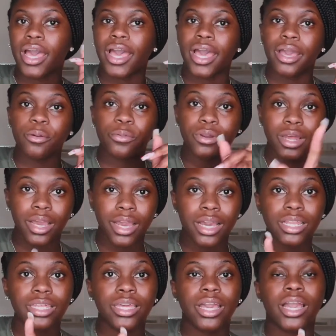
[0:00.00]
I would
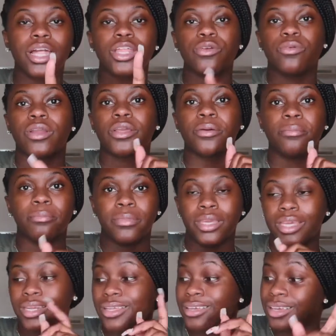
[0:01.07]
highly
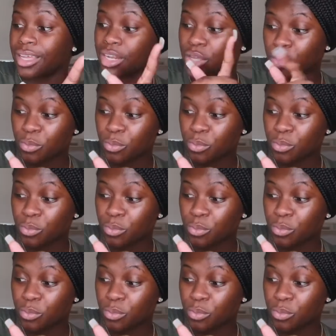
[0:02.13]
recommend getting